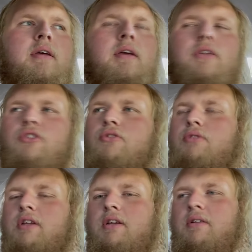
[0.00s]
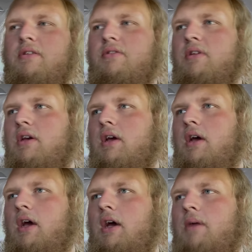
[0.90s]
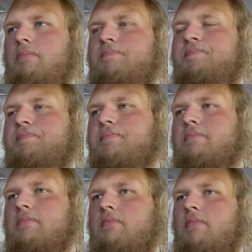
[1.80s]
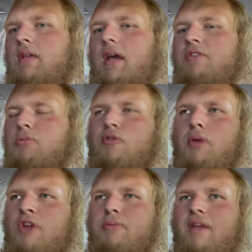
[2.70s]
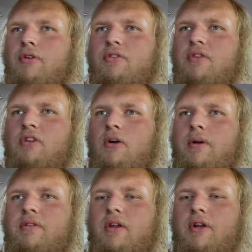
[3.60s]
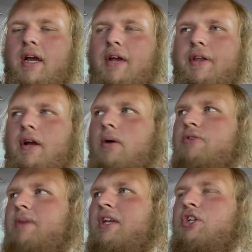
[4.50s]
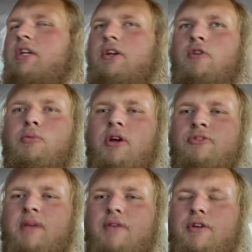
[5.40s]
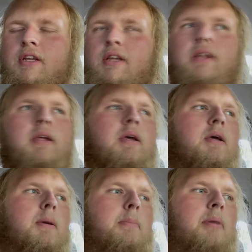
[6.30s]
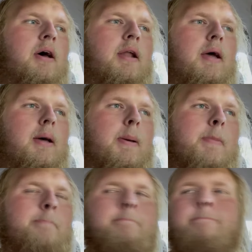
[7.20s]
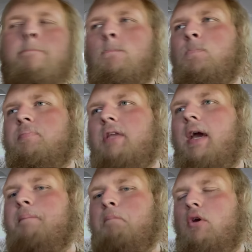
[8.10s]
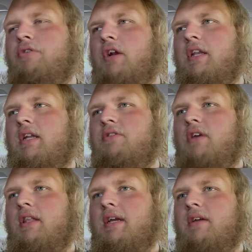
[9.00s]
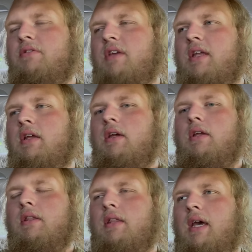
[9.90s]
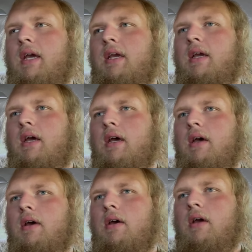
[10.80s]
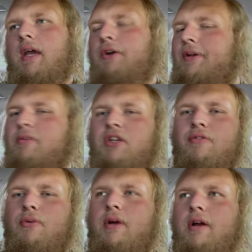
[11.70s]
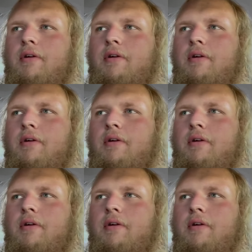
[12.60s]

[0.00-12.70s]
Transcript: It's just ridiculous. I had some overpriced Mavericks as always. I don't know how they always manage to get an overpriced Maverick in, but yeah, moving on to Nissan. Like I said, they hail damage everywhere.